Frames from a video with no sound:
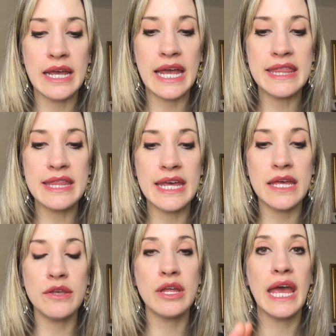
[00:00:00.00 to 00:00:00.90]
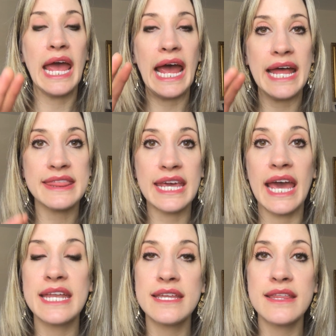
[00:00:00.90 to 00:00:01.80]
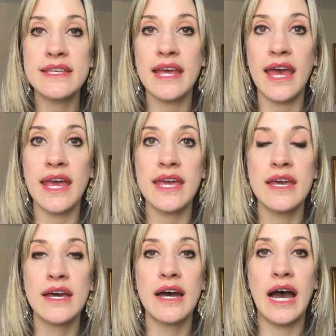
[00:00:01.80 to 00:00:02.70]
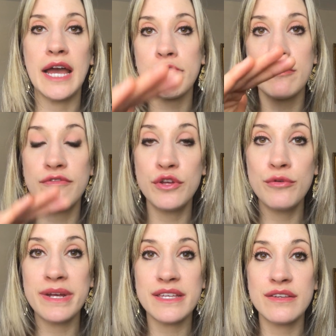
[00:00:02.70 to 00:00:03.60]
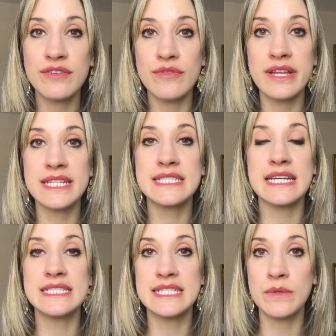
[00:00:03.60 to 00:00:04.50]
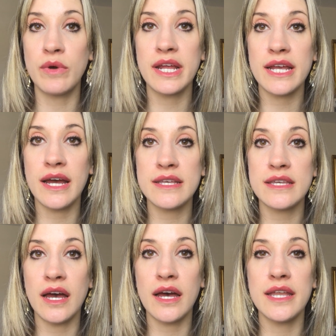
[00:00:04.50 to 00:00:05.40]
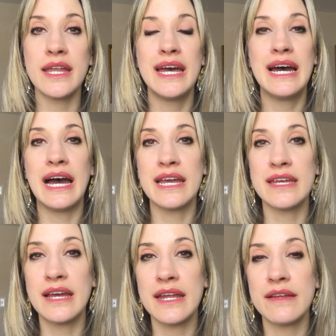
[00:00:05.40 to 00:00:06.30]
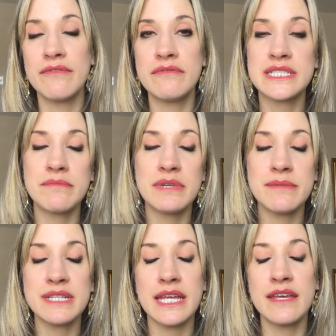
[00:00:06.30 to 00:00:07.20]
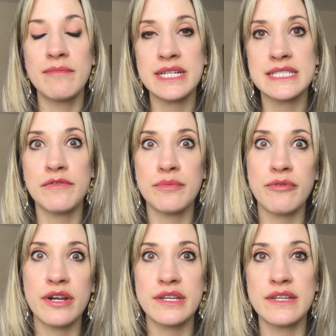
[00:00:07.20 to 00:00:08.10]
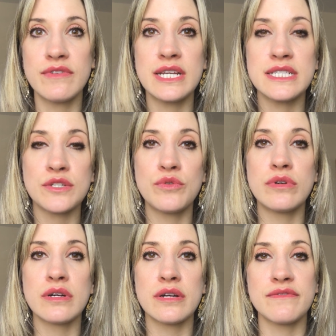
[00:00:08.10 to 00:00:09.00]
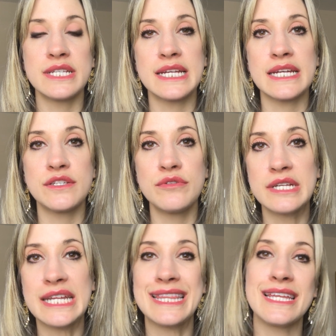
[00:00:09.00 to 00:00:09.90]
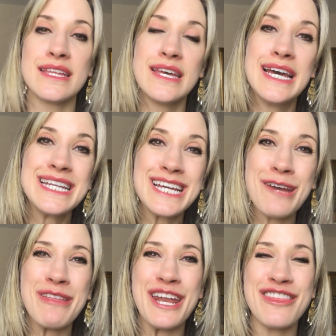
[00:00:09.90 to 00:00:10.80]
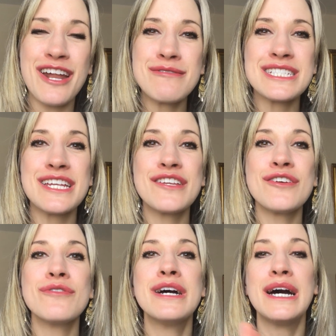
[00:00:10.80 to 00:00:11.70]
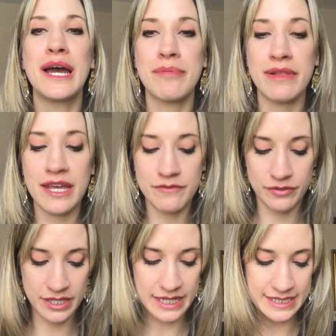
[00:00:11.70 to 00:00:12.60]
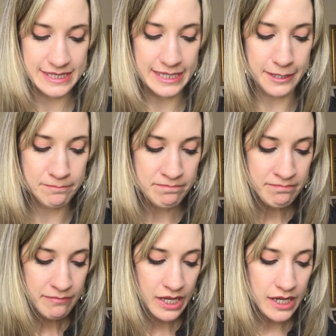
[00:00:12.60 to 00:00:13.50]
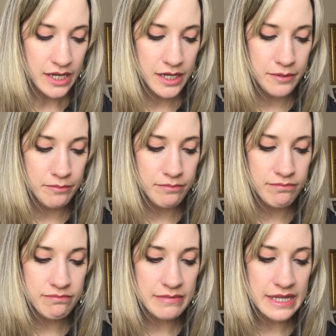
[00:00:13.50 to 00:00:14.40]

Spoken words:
then at the end of the day, I review my to-do list. I see what I got done. Sometimes I give myself a productivity score. Did I do it in the time that I thought I was going to do? I plan for the next day. And